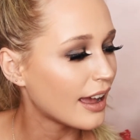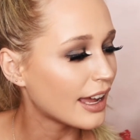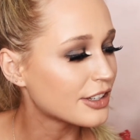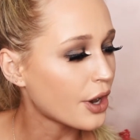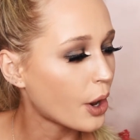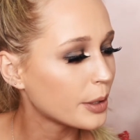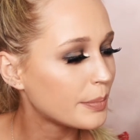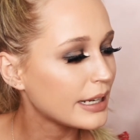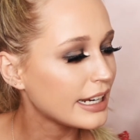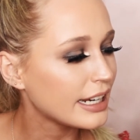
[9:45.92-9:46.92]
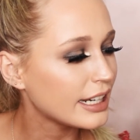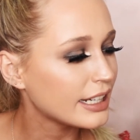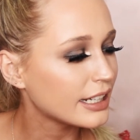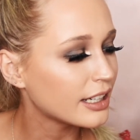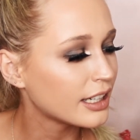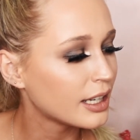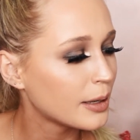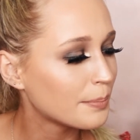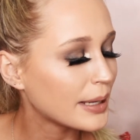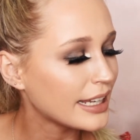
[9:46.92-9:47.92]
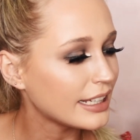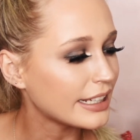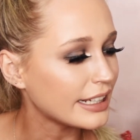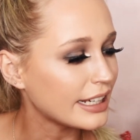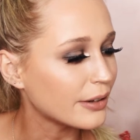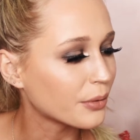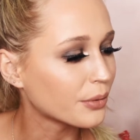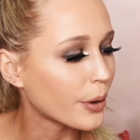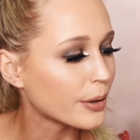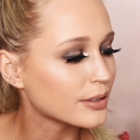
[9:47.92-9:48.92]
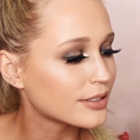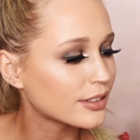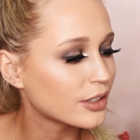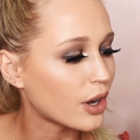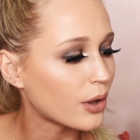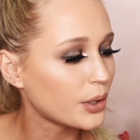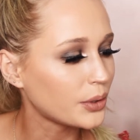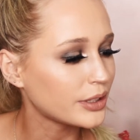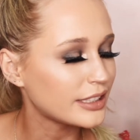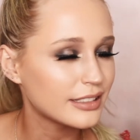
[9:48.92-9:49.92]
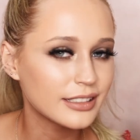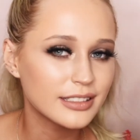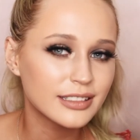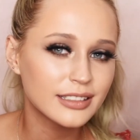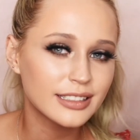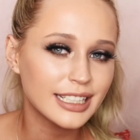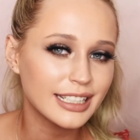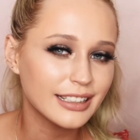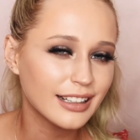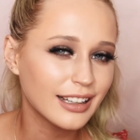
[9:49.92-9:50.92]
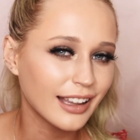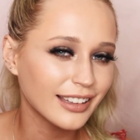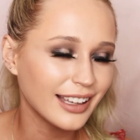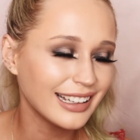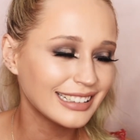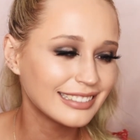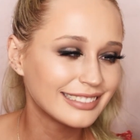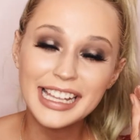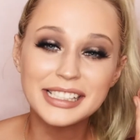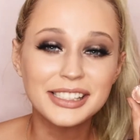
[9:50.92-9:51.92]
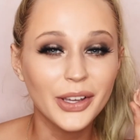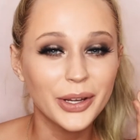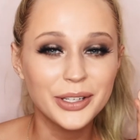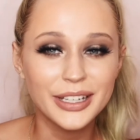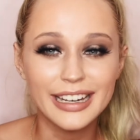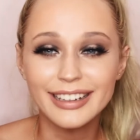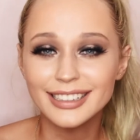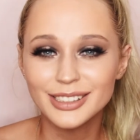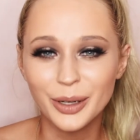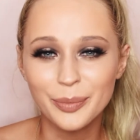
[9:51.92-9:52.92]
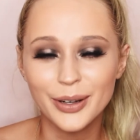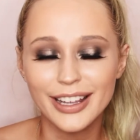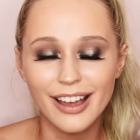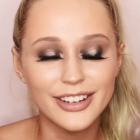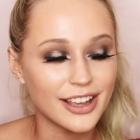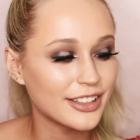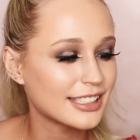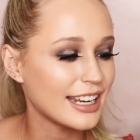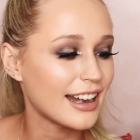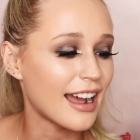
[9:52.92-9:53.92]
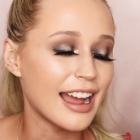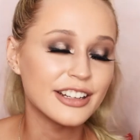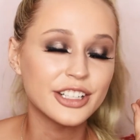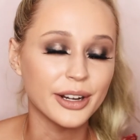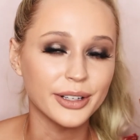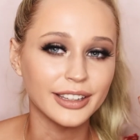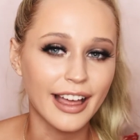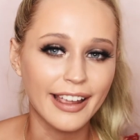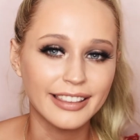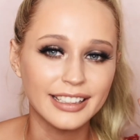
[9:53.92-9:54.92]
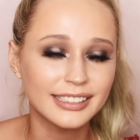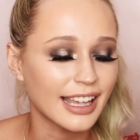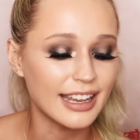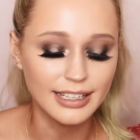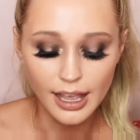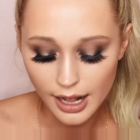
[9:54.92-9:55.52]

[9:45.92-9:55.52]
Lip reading: a taupey, pinky, rose gold softy colour. It's so unique, it's so pretty. I've never seen an eyeshadow like this, and